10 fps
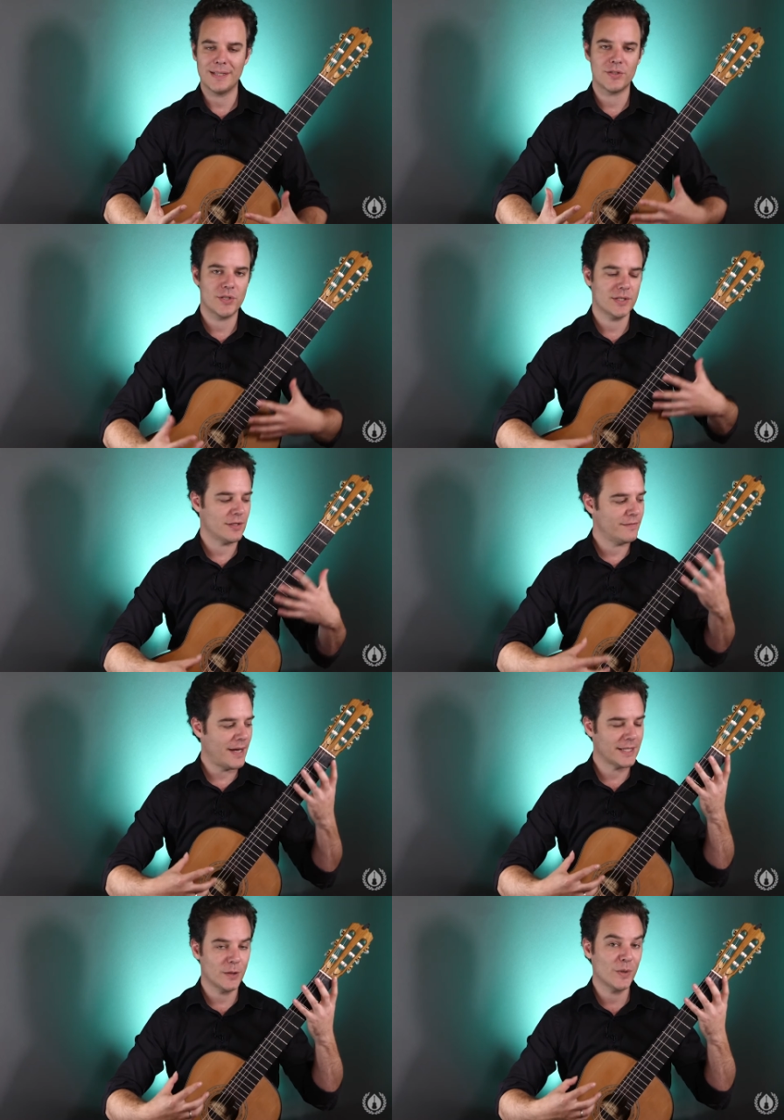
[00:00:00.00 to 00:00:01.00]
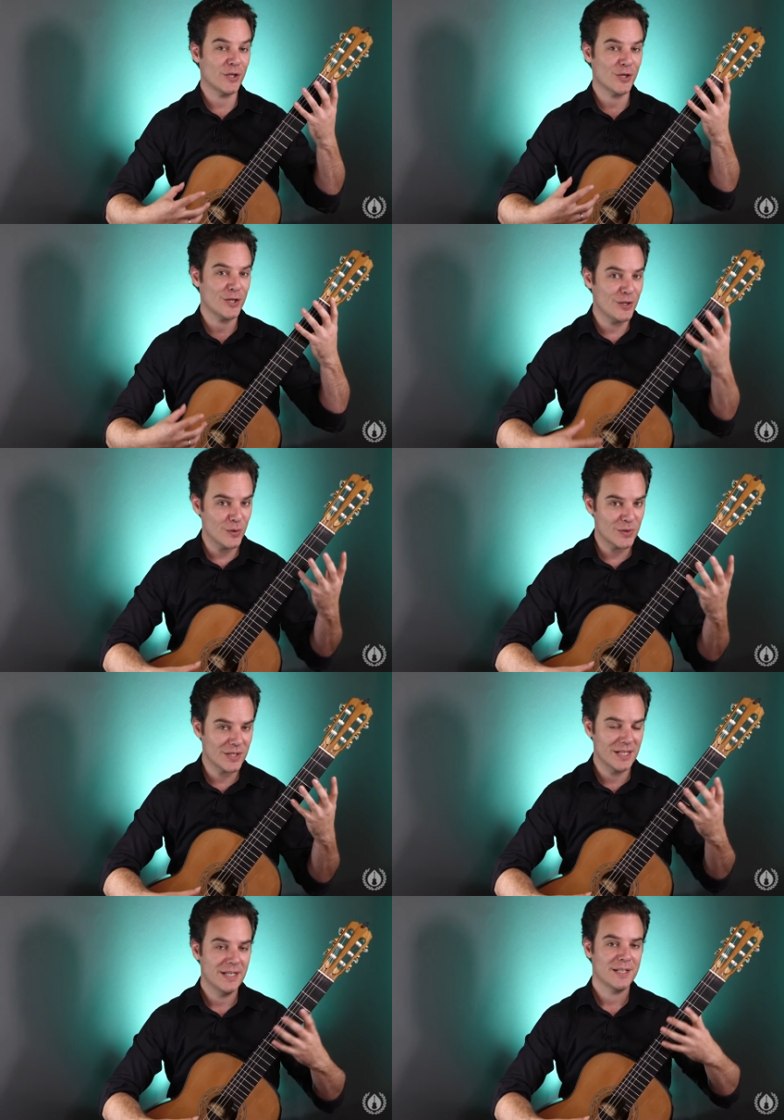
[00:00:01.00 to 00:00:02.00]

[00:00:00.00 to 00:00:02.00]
It's just the fact that we're not used